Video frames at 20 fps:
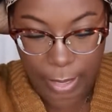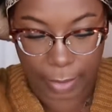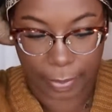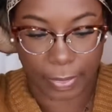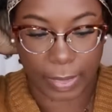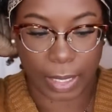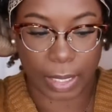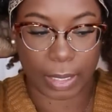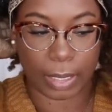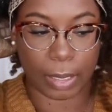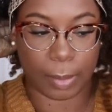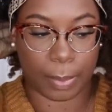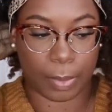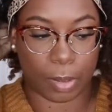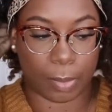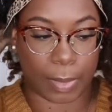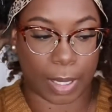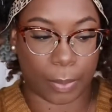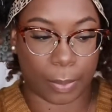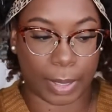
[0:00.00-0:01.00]
I think I need to
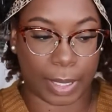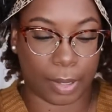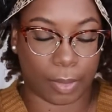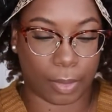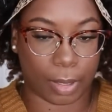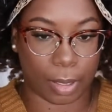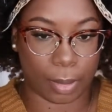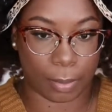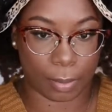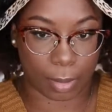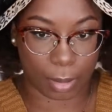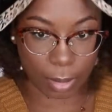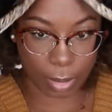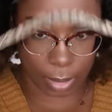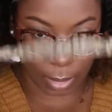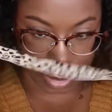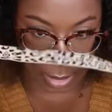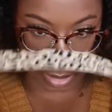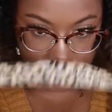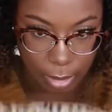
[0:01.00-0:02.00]
put on my wig grip
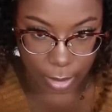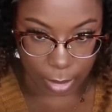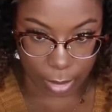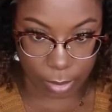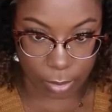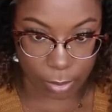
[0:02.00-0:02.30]
because I need to